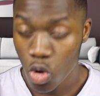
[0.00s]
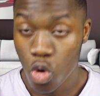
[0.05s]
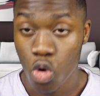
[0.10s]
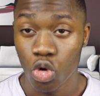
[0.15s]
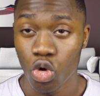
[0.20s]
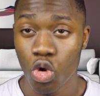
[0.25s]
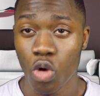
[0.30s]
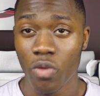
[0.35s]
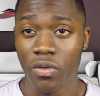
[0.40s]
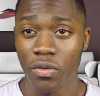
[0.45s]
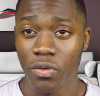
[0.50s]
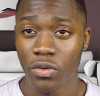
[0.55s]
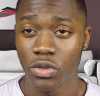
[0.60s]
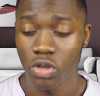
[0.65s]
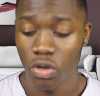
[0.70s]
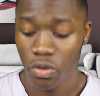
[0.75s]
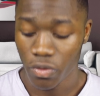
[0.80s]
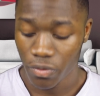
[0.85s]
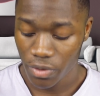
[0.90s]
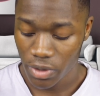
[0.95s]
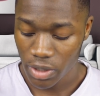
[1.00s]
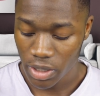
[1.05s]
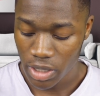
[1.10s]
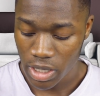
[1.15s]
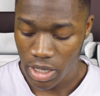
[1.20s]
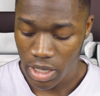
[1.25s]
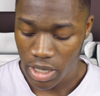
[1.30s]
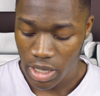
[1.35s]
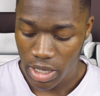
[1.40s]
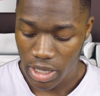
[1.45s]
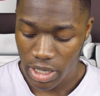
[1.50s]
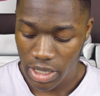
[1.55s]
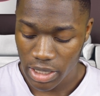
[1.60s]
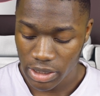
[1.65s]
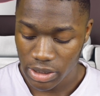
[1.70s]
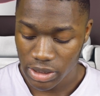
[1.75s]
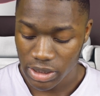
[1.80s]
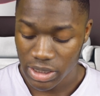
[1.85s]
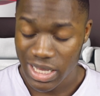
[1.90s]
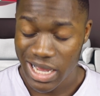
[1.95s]
or clothing photography
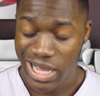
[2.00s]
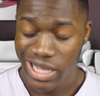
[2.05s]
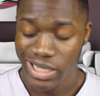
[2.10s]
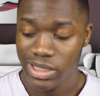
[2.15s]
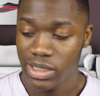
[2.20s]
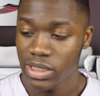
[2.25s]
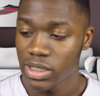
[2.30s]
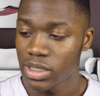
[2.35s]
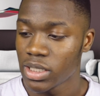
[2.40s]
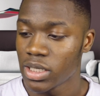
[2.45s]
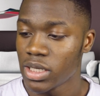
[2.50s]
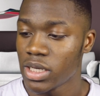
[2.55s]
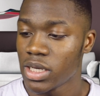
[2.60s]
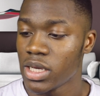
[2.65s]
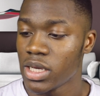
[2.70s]
is that